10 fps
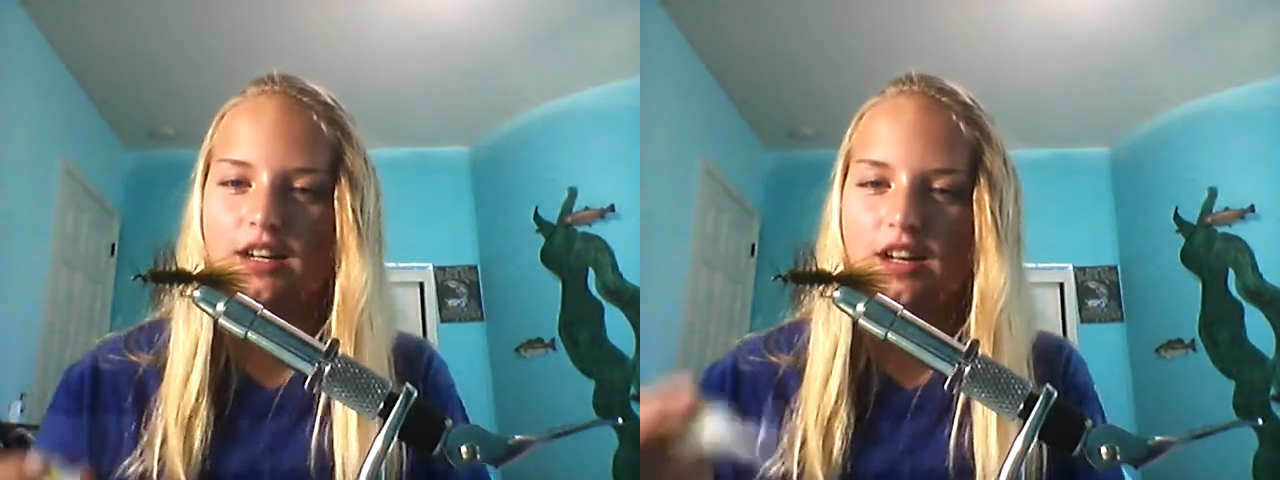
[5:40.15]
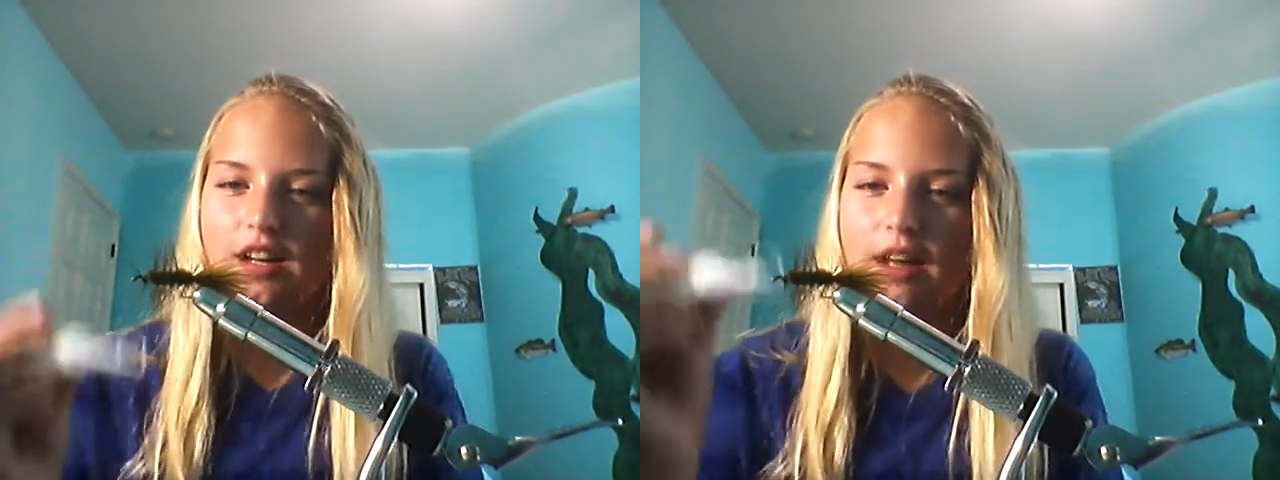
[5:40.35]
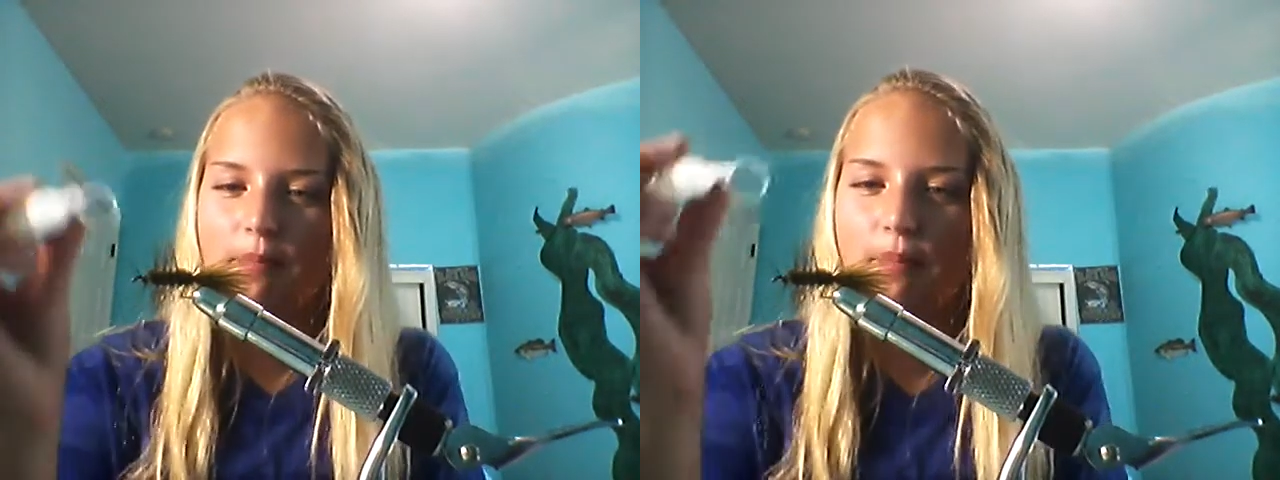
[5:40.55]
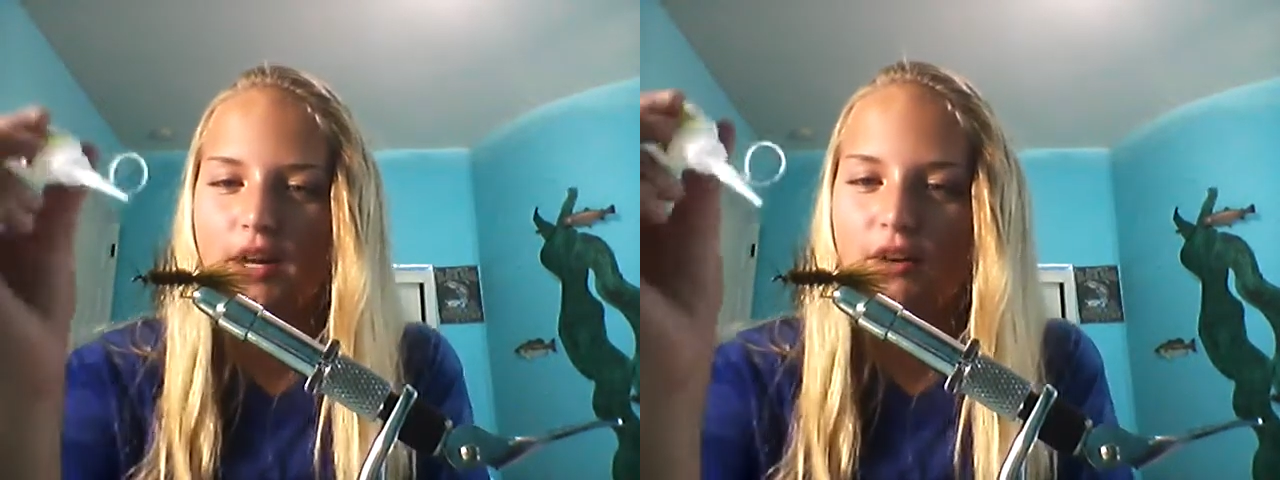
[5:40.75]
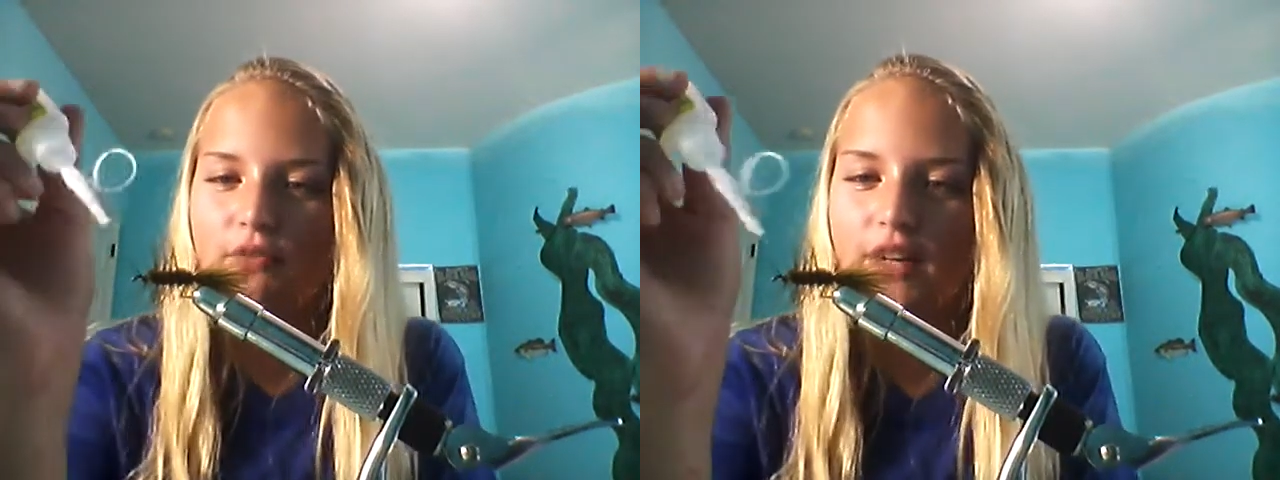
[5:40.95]
I'm
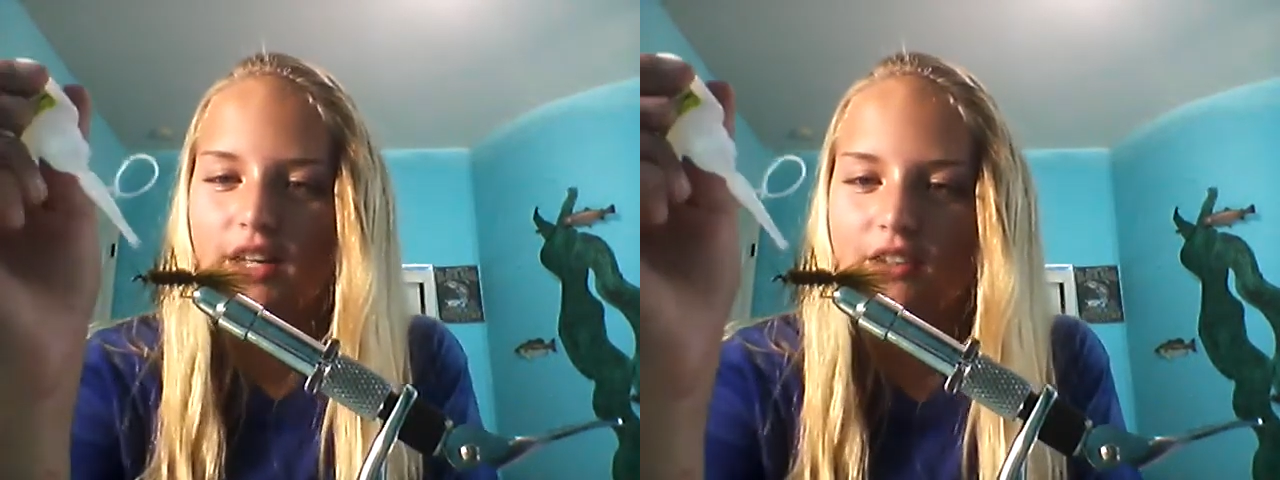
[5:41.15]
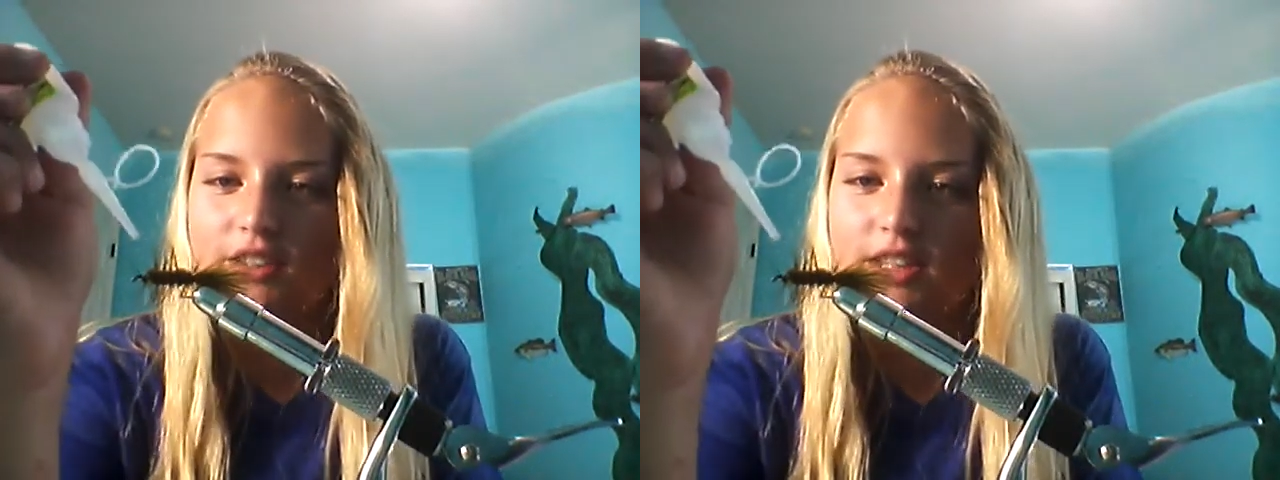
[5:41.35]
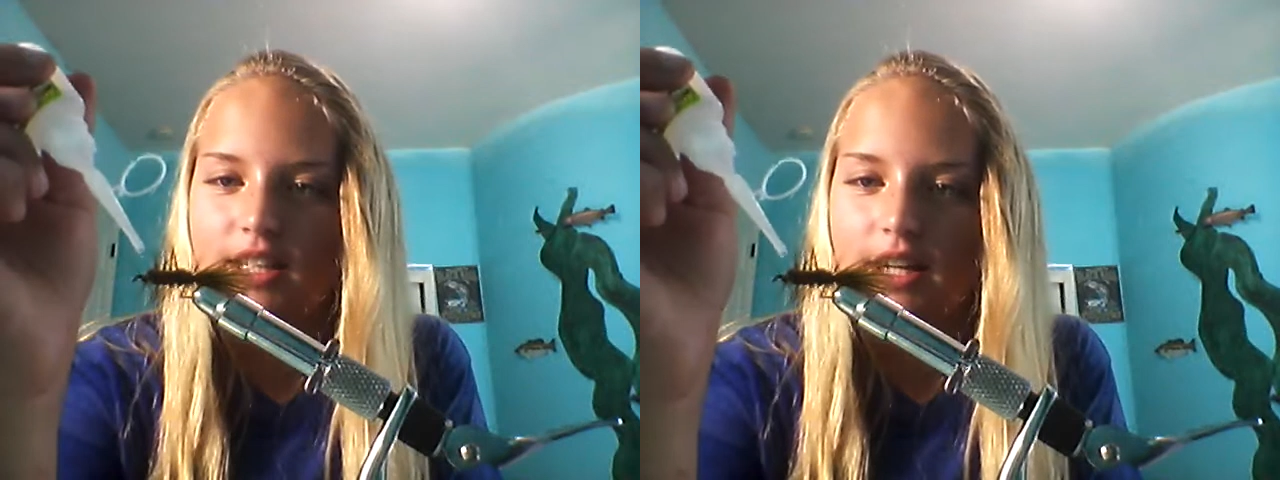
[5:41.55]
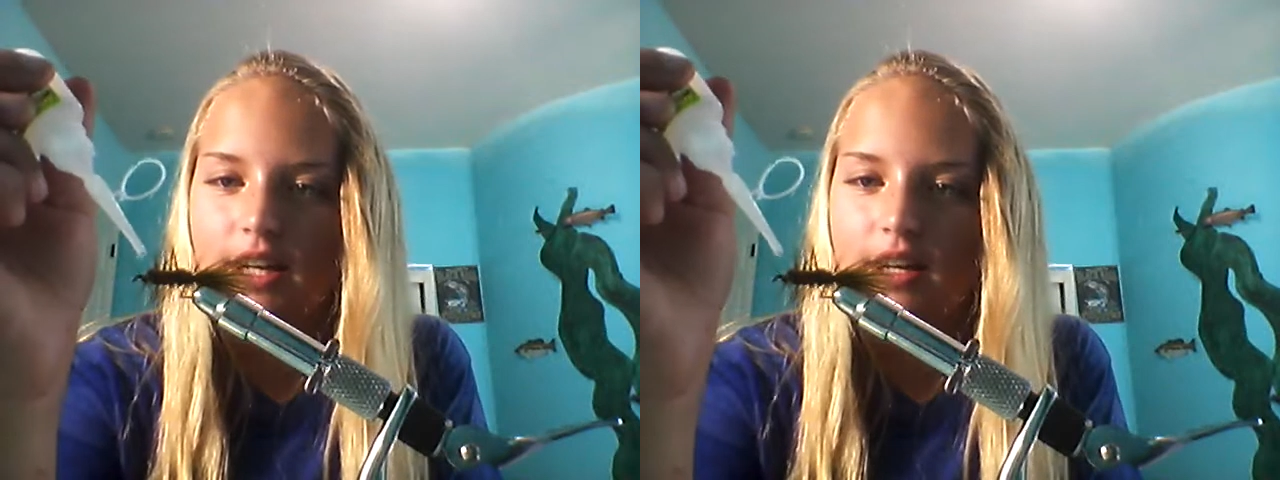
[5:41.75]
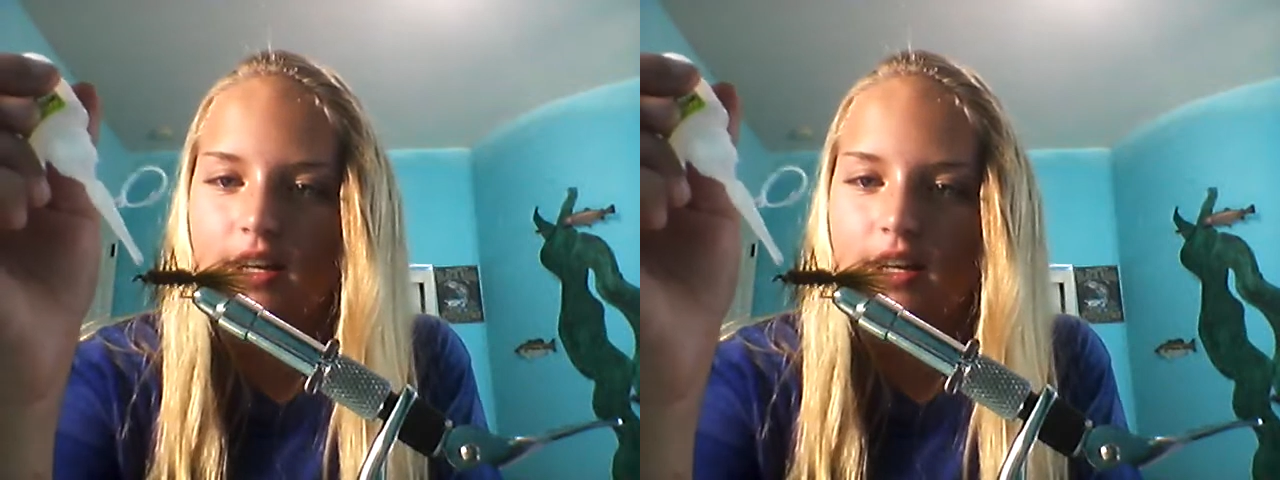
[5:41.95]
Butterfingers today.